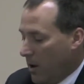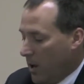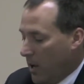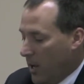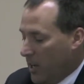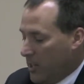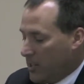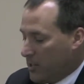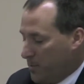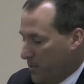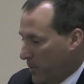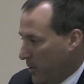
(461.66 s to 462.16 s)

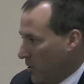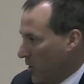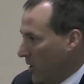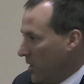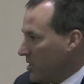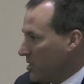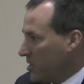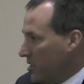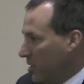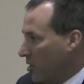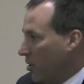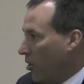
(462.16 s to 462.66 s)

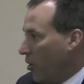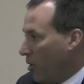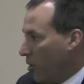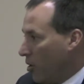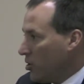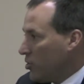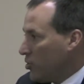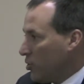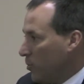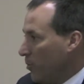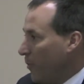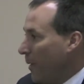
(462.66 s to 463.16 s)
experience in
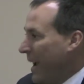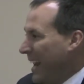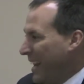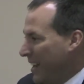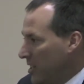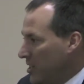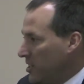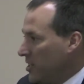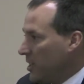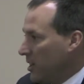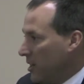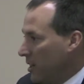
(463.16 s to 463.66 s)

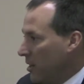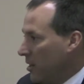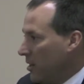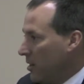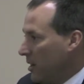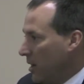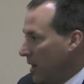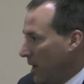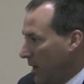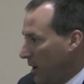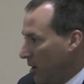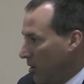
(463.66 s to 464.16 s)
managing
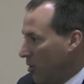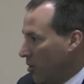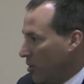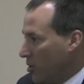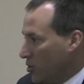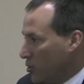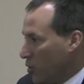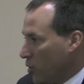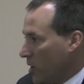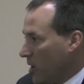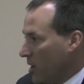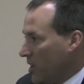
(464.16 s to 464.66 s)
a
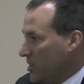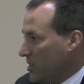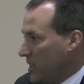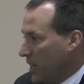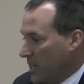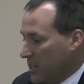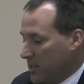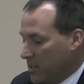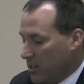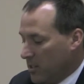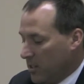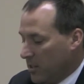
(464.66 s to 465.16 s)
large
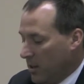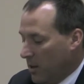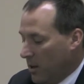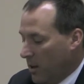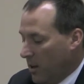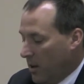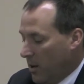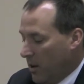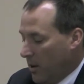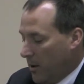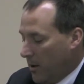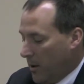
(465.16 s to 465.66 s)
organization,
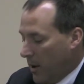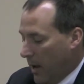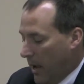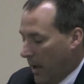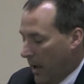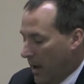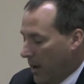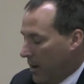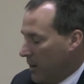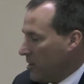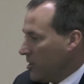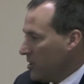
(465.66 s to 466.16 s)

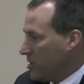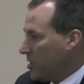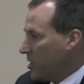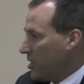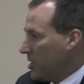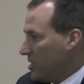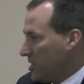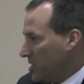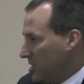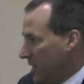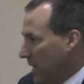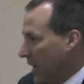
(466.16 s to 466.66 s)
and
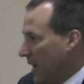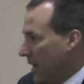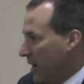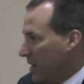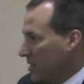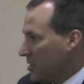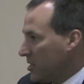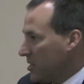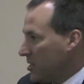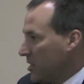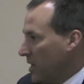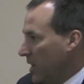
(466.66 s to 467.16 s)

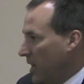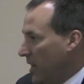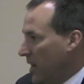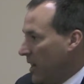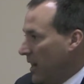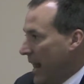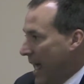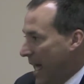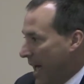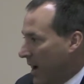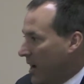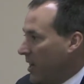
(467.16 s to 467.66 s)
success in
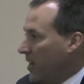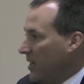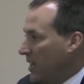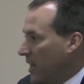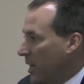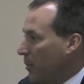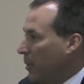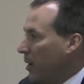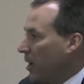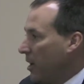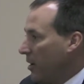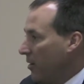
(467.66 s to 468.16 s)
an
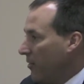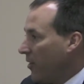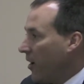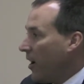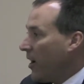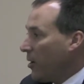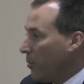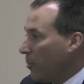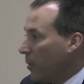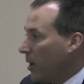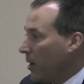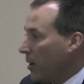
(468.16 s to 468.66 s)
academic
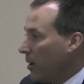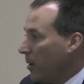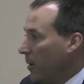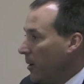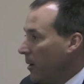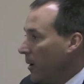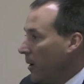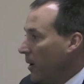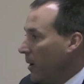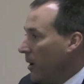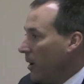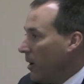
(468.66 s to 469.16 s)
environment.
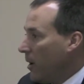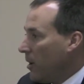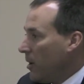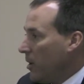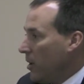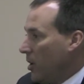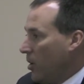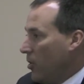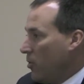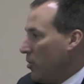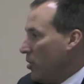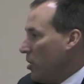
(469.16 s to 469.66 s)

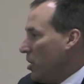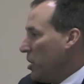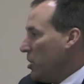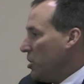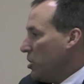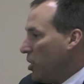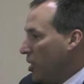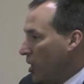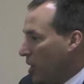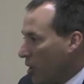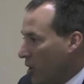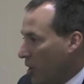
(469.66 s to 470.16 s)

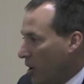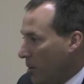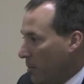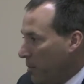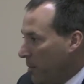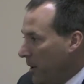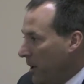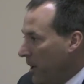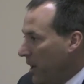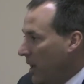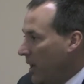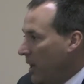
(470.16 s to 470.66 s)
There could
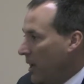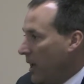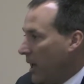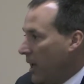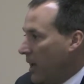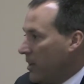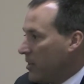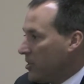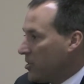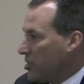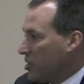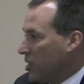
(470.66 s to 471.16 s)
be
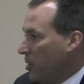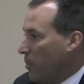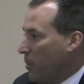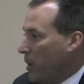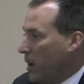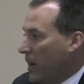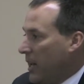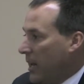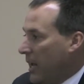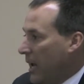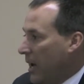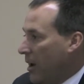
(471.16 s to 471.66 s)

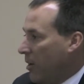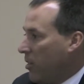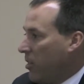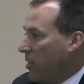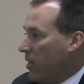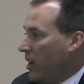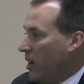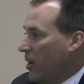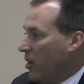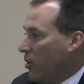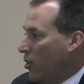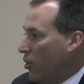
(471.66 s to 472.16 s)
somebody out
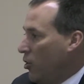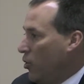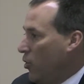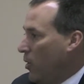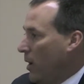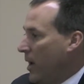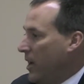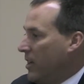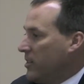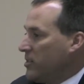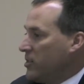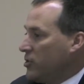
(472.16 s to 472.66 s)
there who
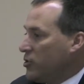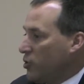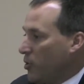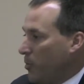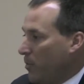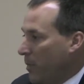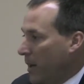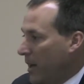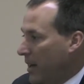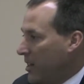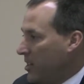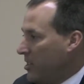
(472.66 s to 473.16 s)
has a
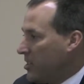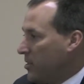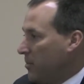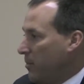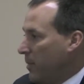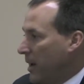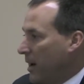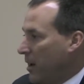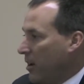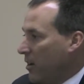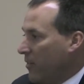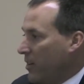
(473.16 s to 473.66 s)
tremendous
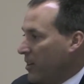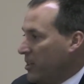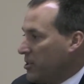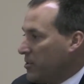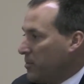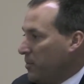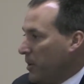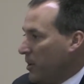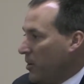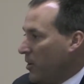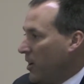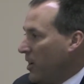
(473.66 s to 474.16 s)
amount of
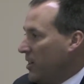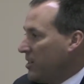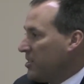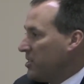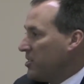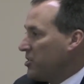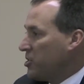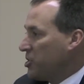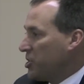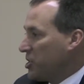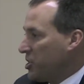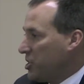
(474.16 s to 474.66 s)
experience
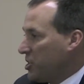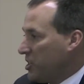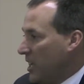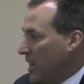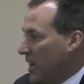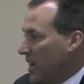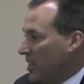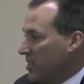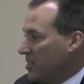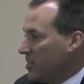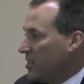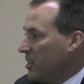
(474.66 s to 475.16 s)
and
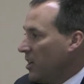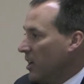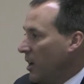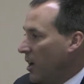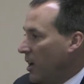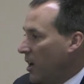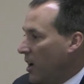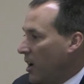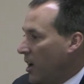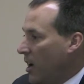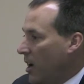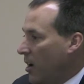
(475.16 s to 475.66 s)
success
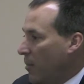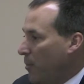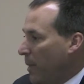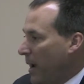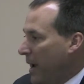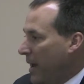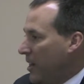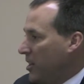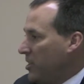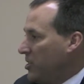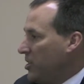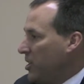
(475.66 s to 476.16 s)

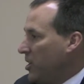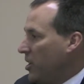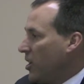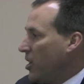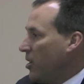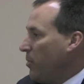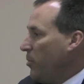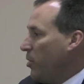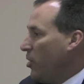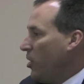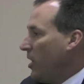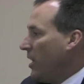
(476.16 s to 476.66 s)
managing a
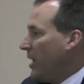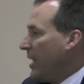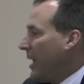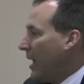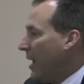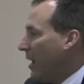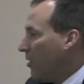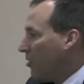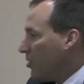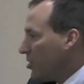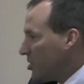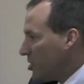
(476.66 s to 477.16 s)
community
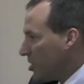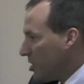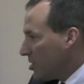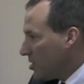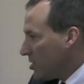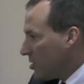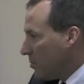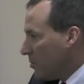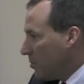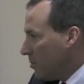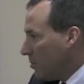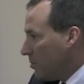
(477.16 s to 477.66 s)
college
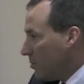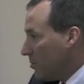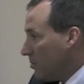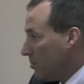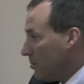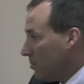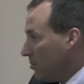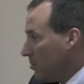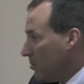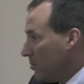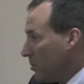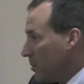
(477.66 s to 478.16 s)
system
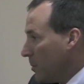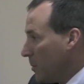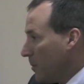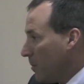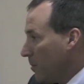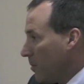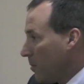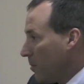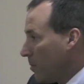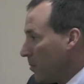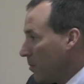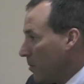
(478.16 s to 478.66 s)

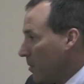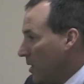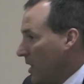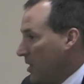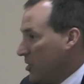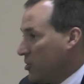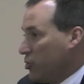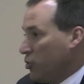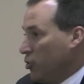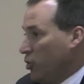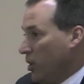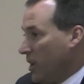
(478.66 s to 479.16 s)

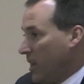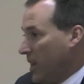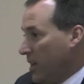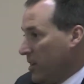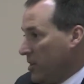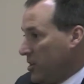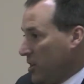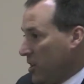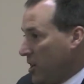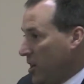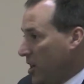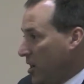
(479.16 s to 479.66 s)
that's
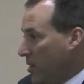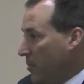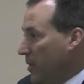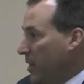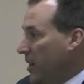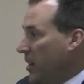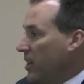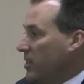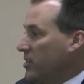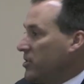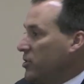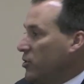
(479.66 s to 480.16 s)
looking to come
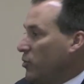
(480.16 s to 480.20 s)
in this